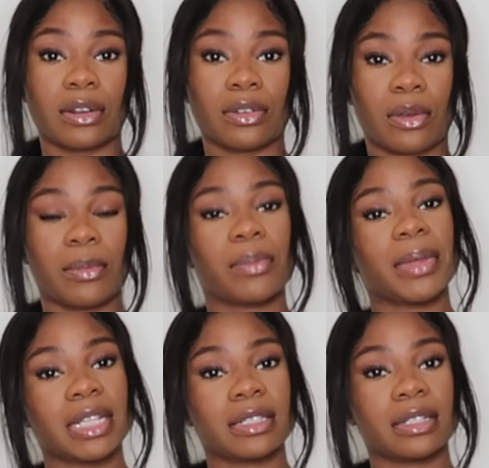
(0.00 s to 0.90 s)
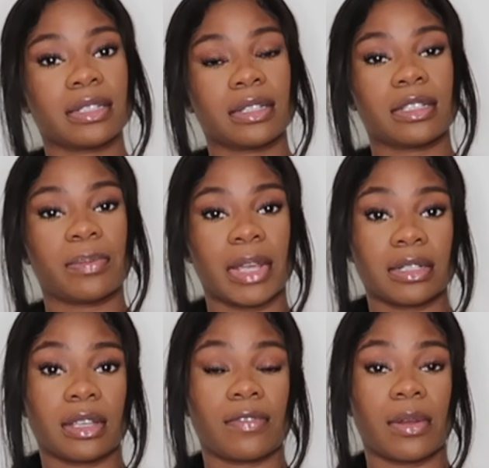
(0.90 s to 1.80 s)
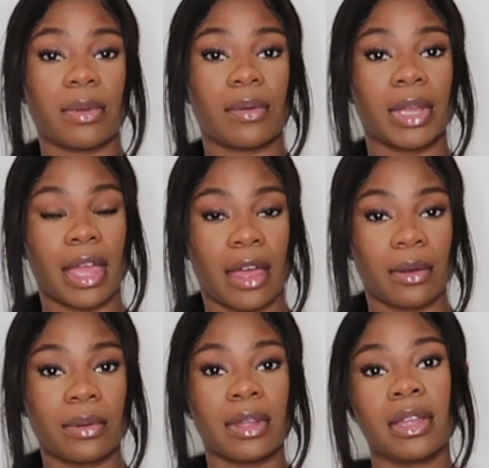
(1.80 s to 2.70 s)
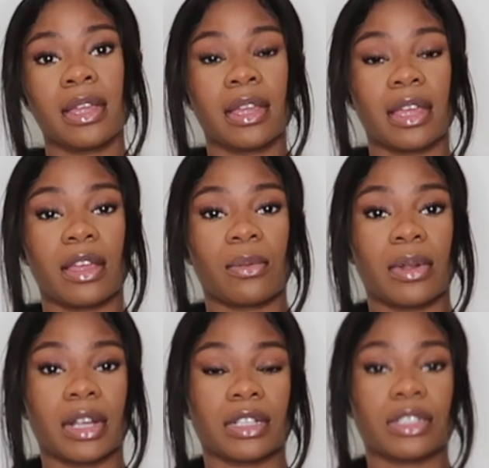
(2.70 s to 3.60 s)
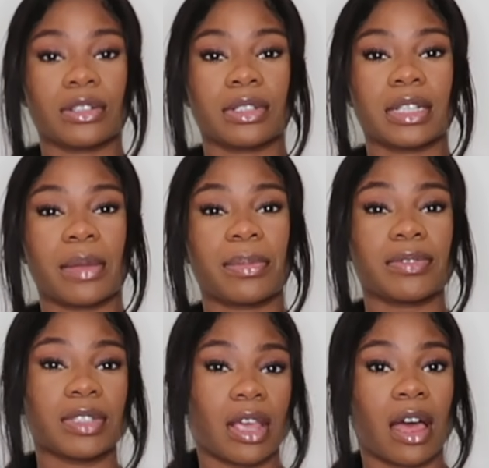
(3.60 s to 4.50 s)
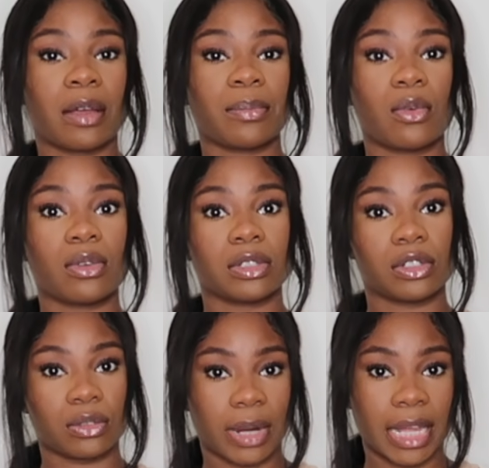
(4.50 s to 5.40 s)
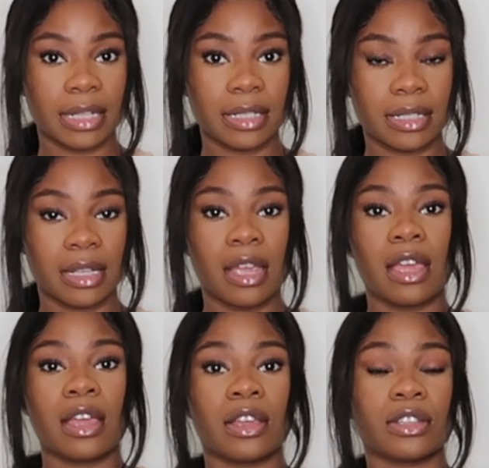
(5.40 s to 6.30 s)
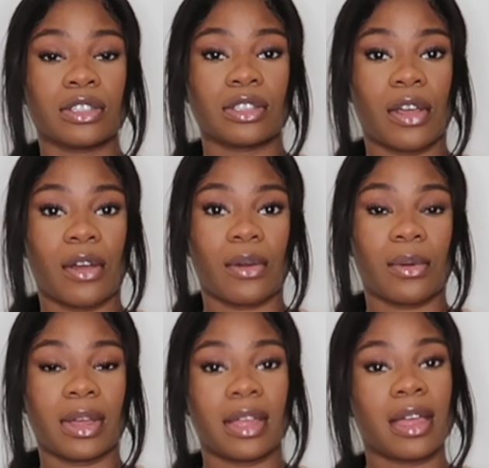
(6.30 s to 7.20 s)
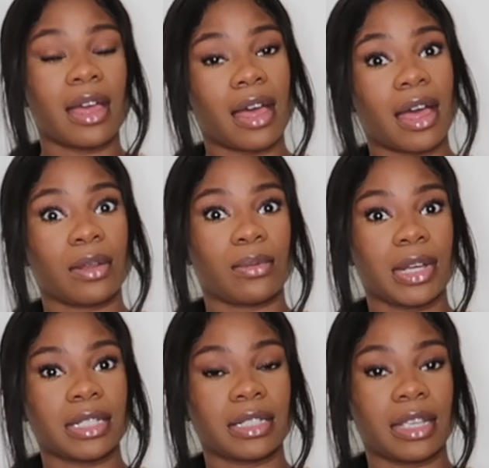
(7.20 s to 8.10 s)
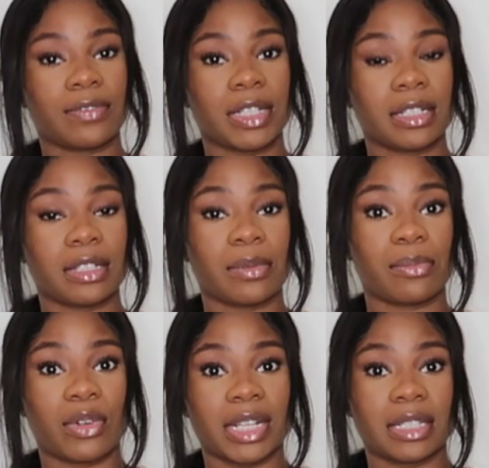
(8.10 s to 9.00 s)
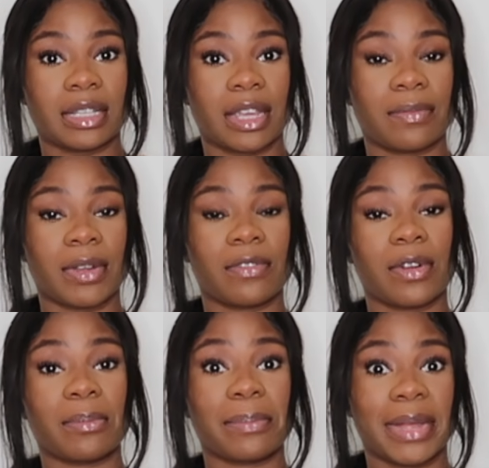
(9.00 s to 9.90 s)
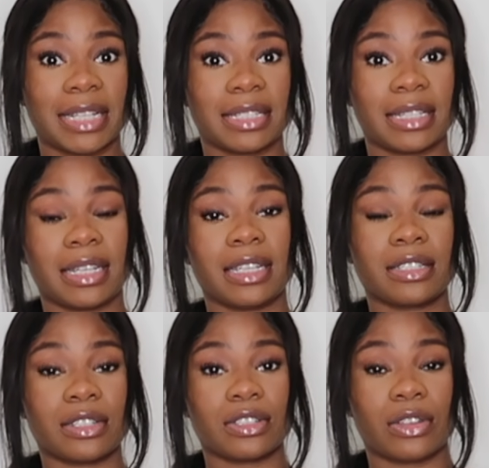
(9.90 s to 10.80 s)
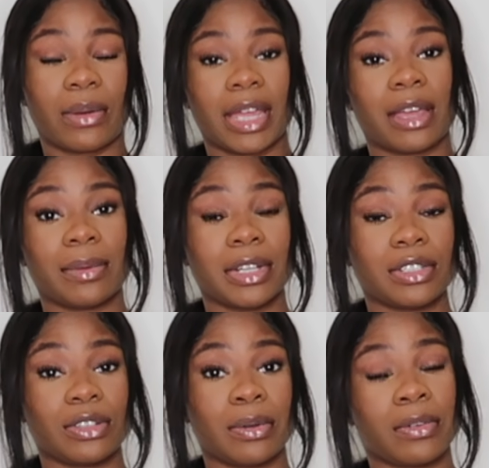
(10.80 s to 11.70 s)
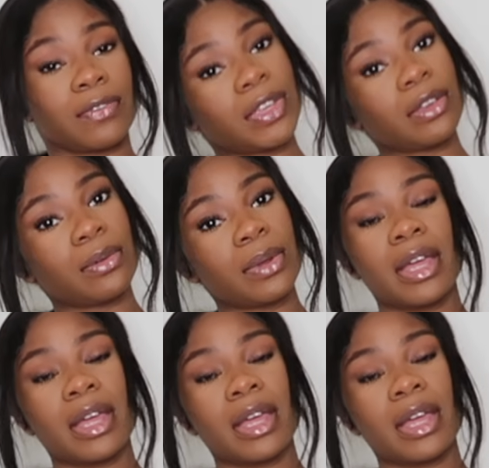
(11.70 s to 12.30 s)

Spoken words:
on a normal basis, especially if I'm going out and wearing a certain type of top or dress. So I was gifted some breast tape from Busties, so I am going to do a review